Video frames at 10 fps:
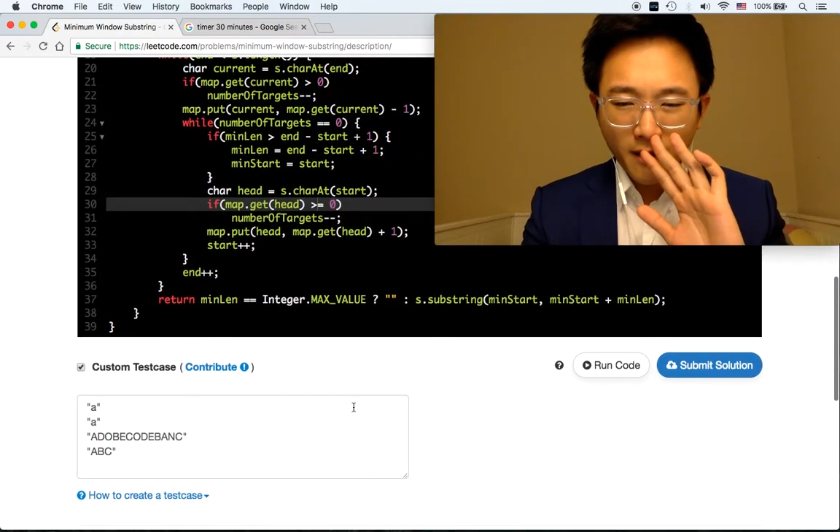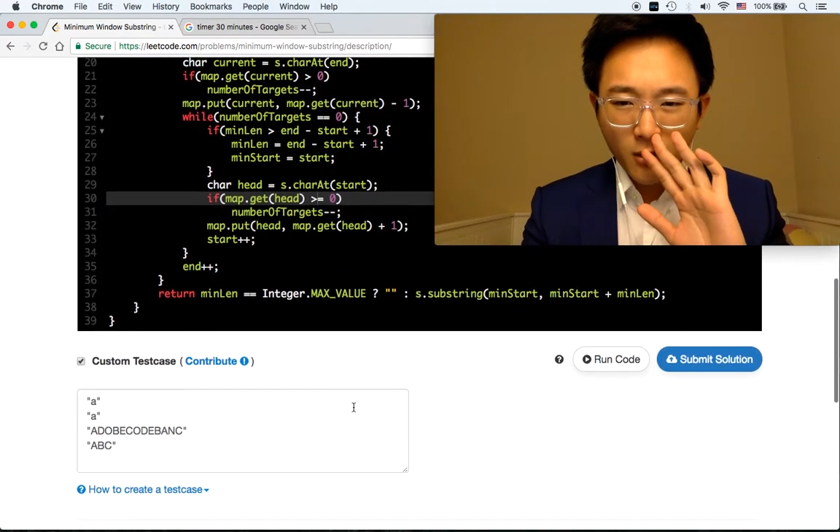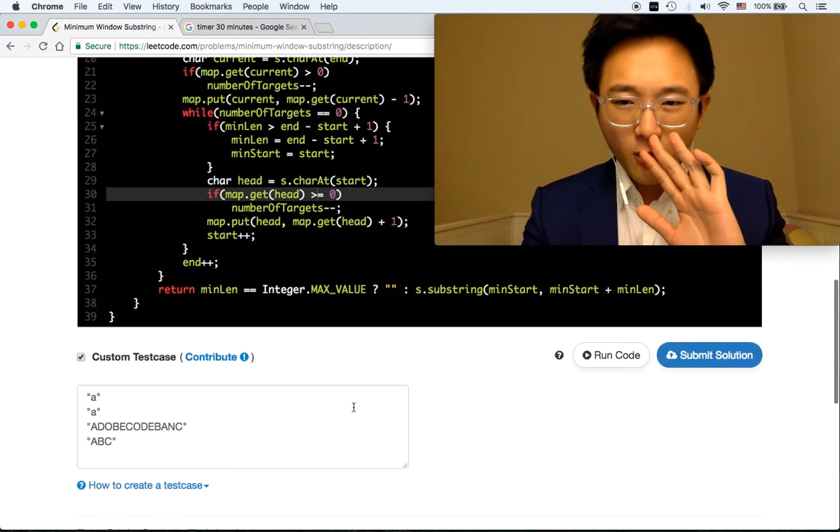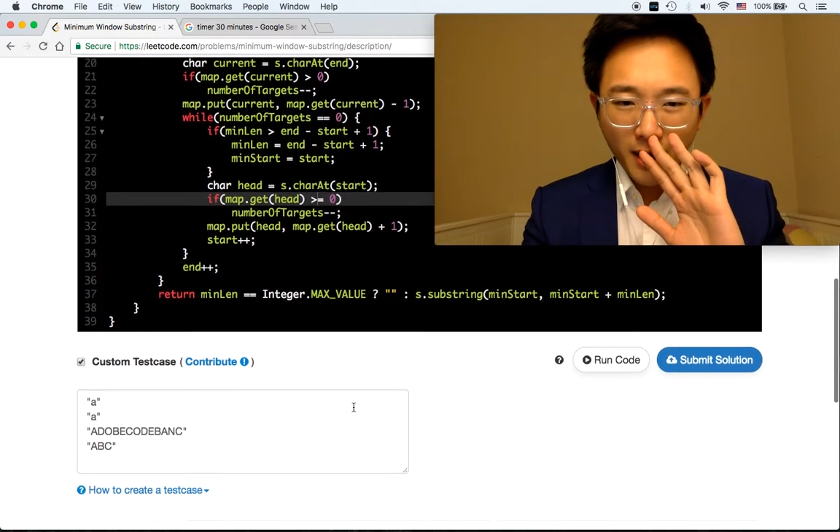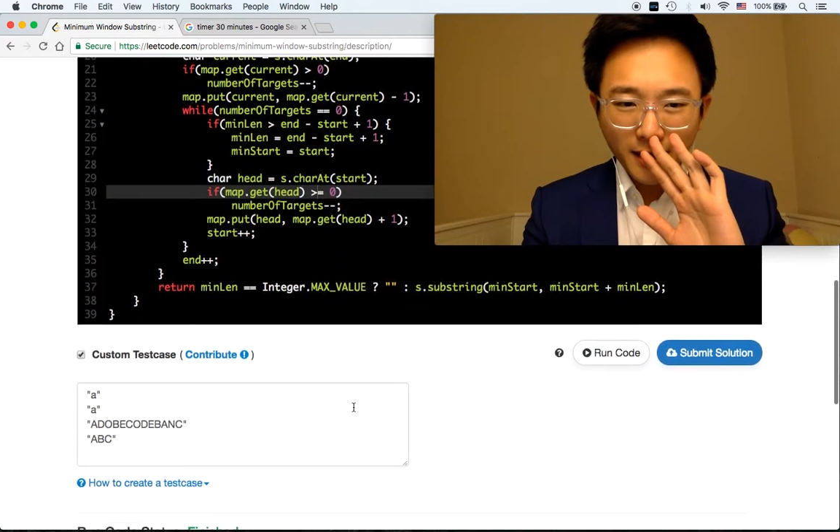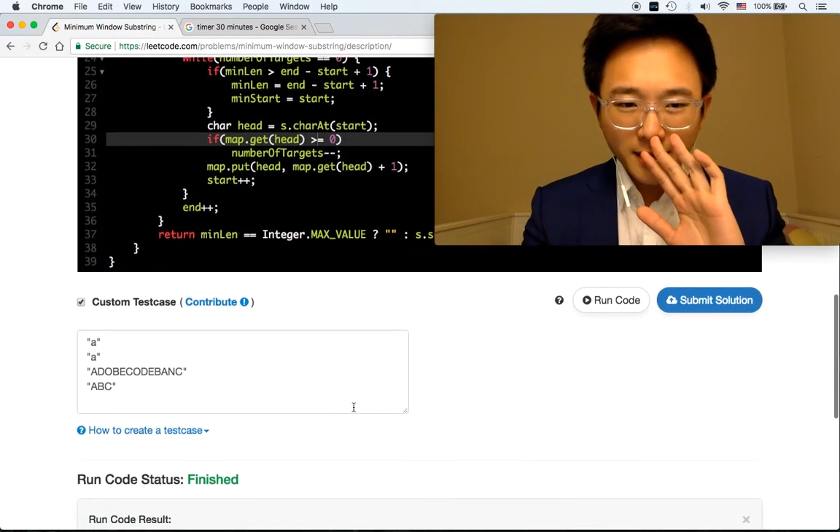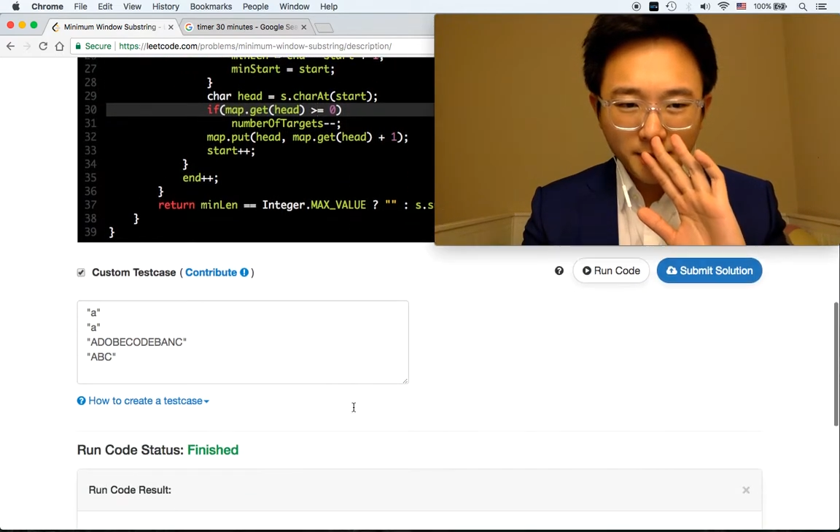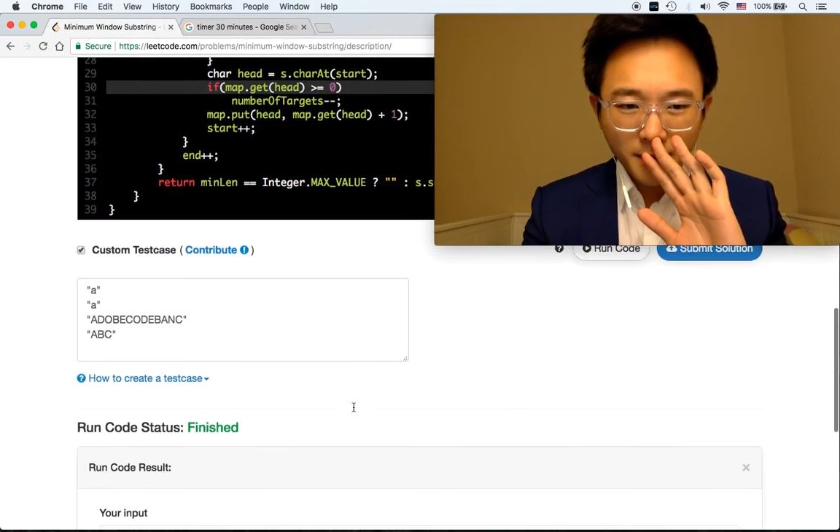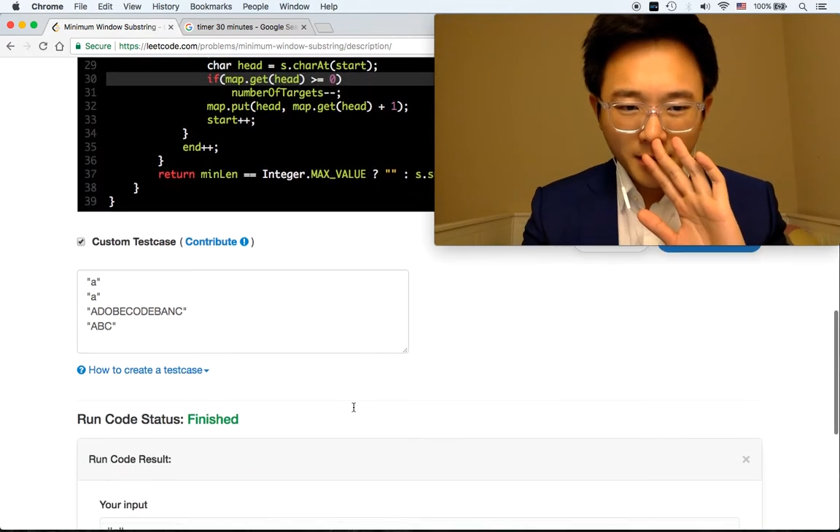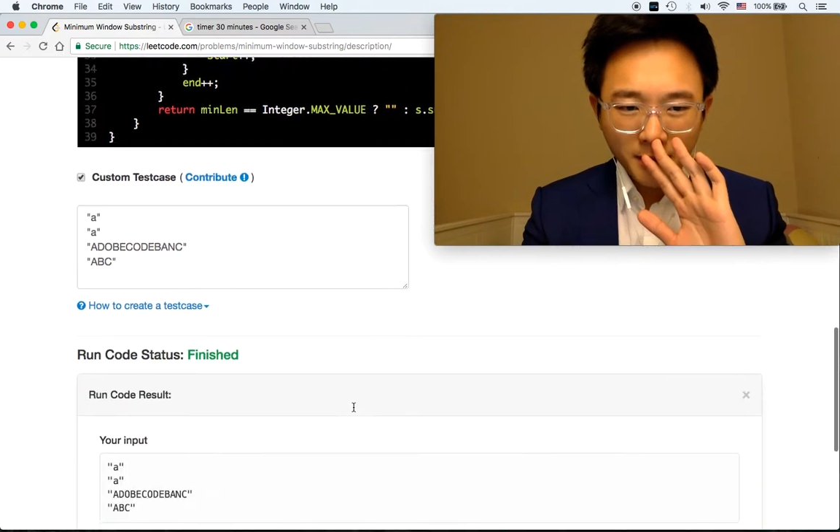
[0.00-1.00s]
Why is
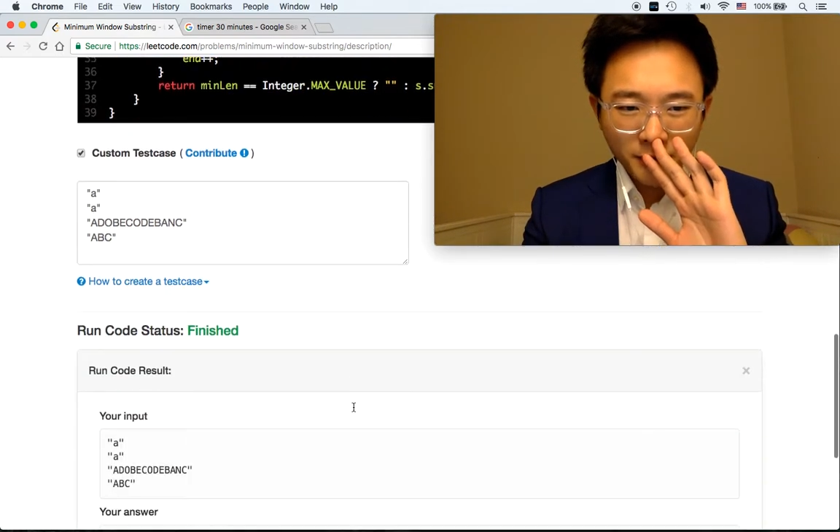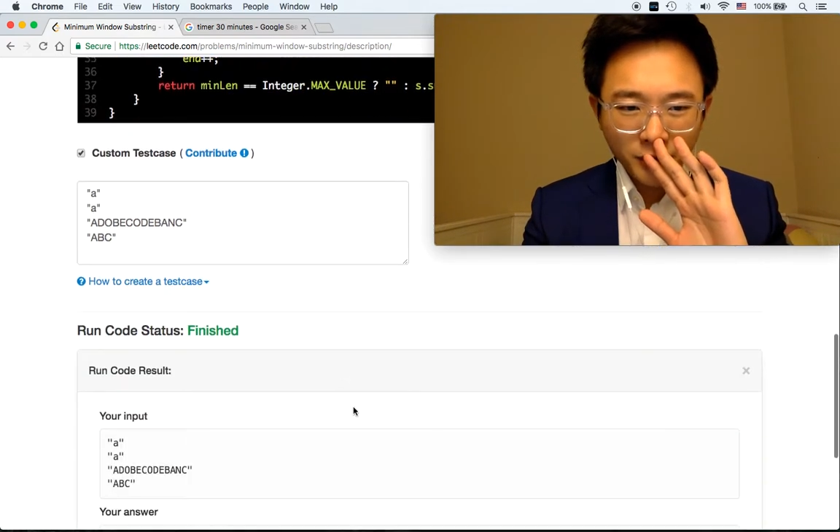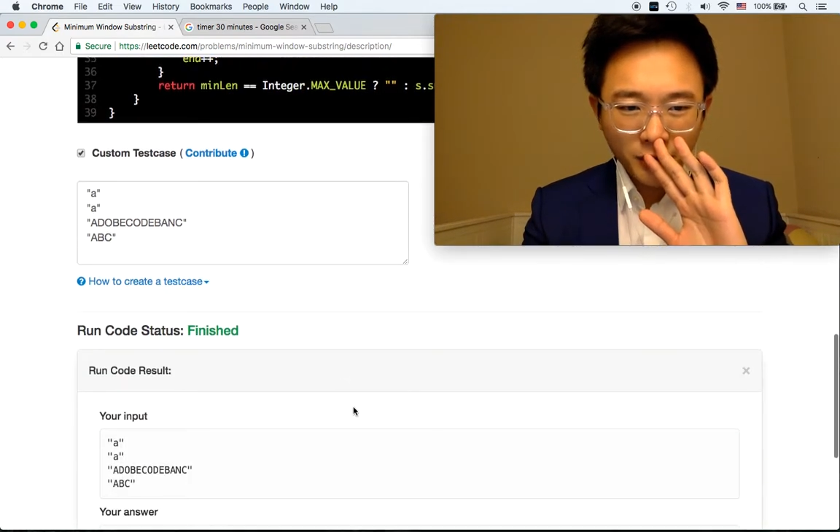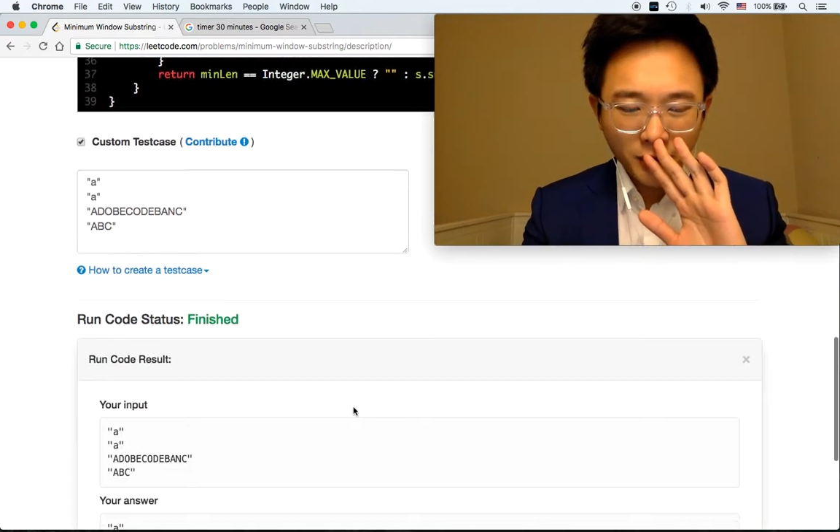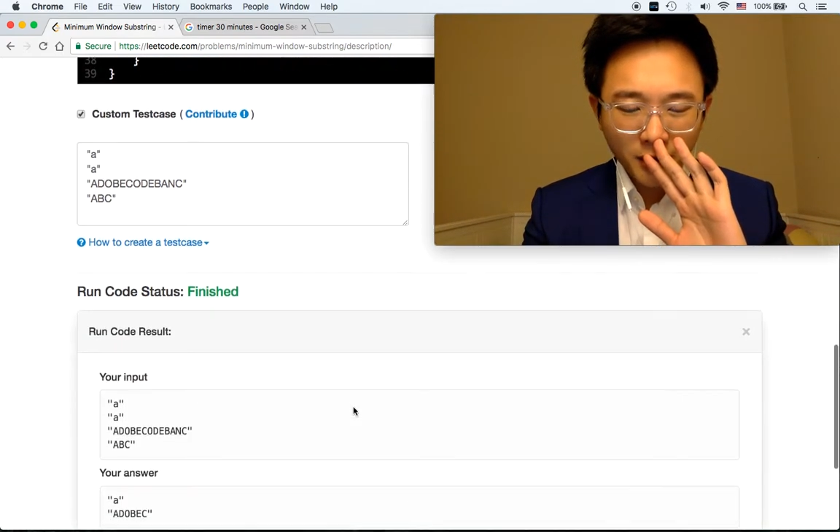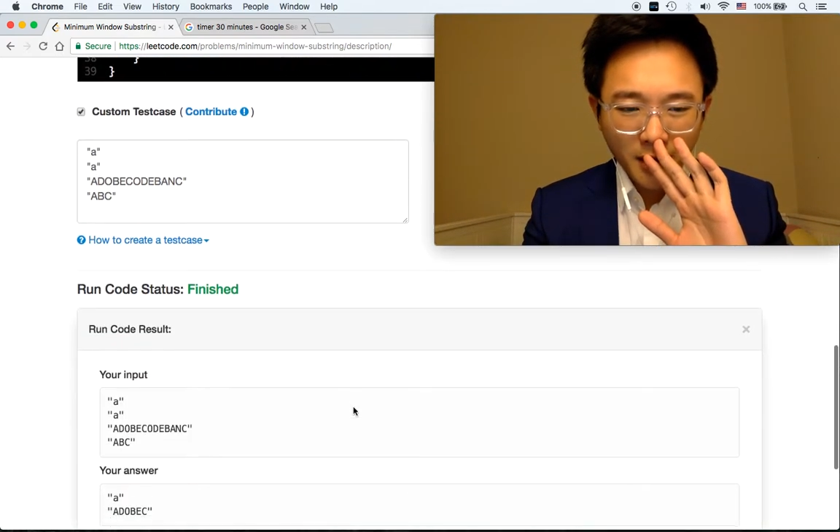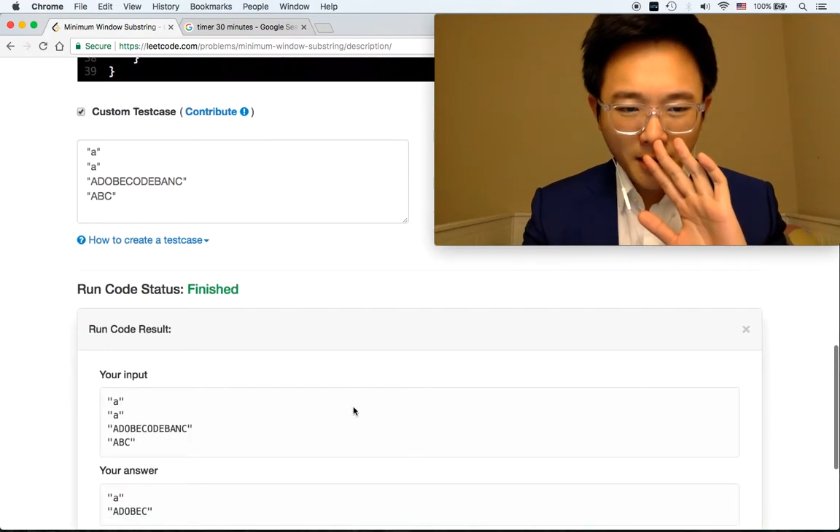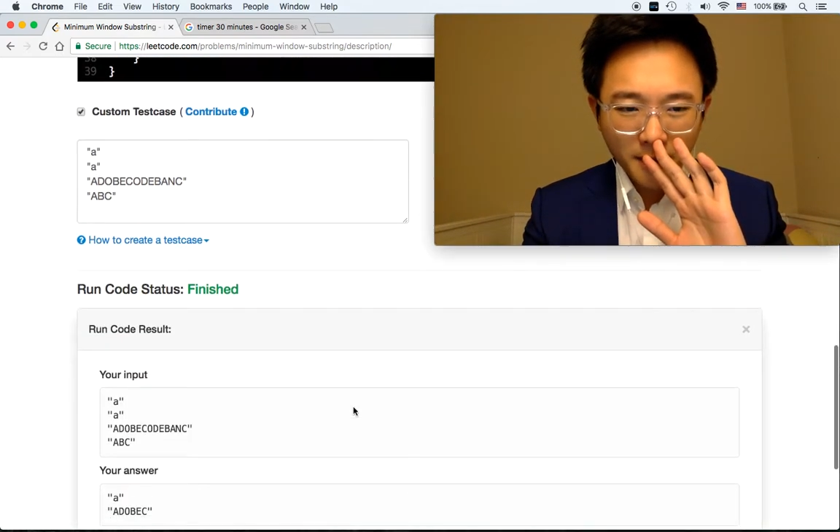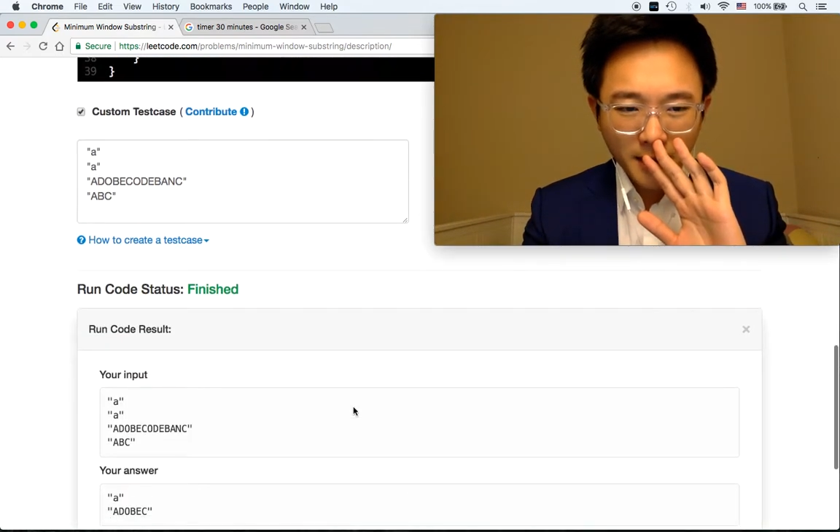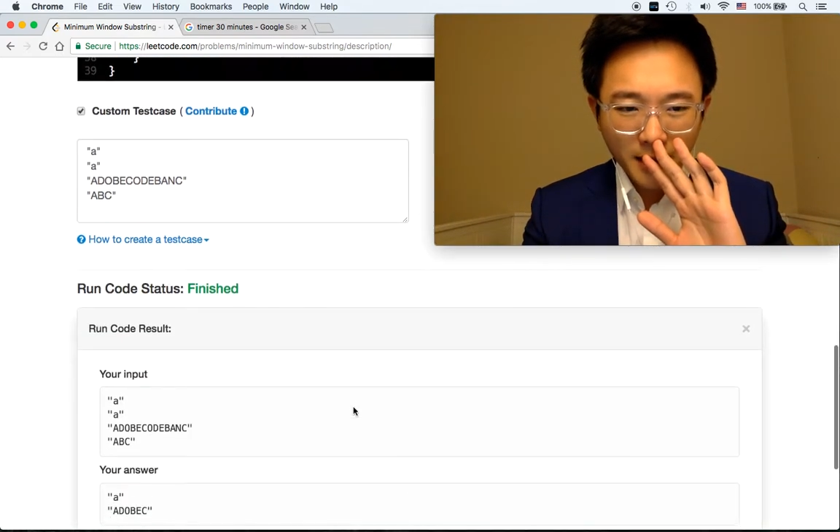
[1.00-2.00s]
minimum start not
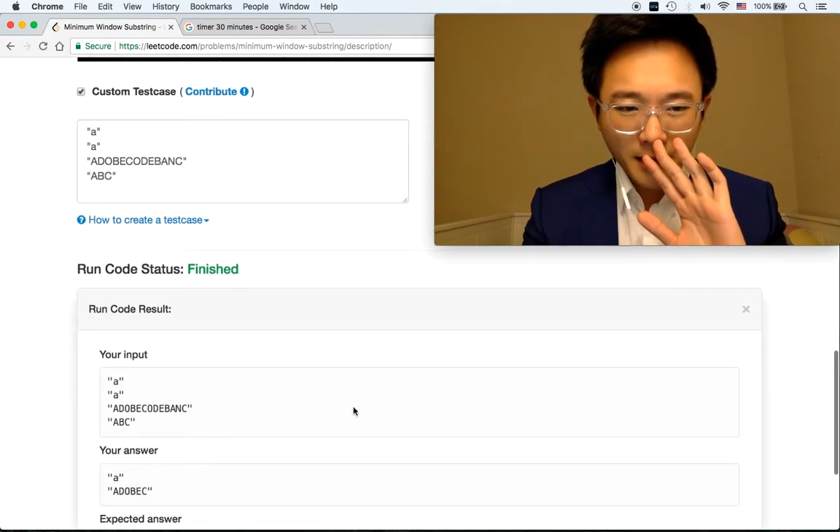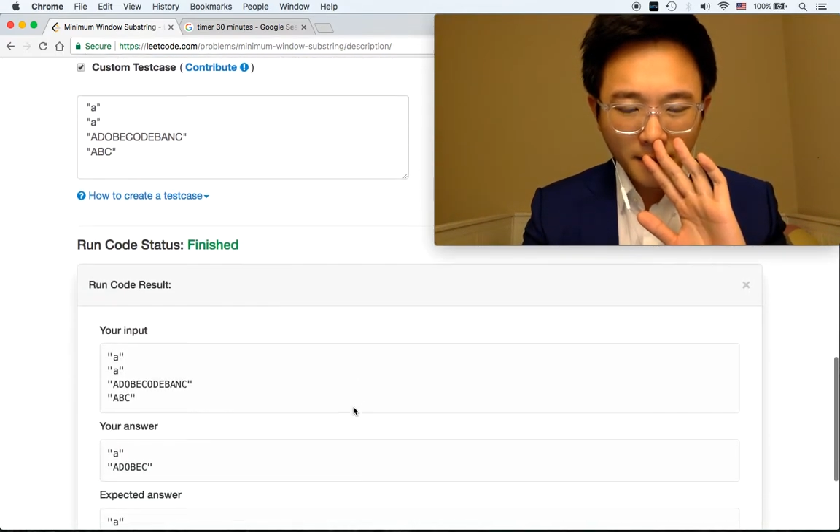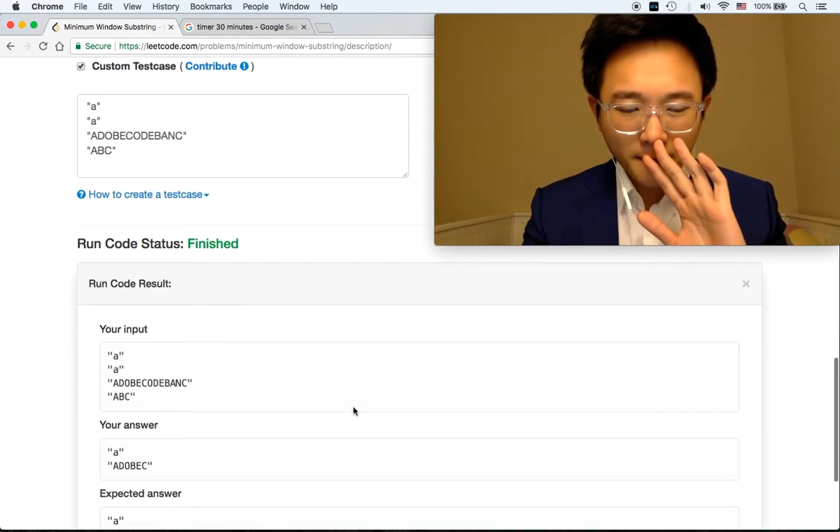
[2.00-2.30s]
updating?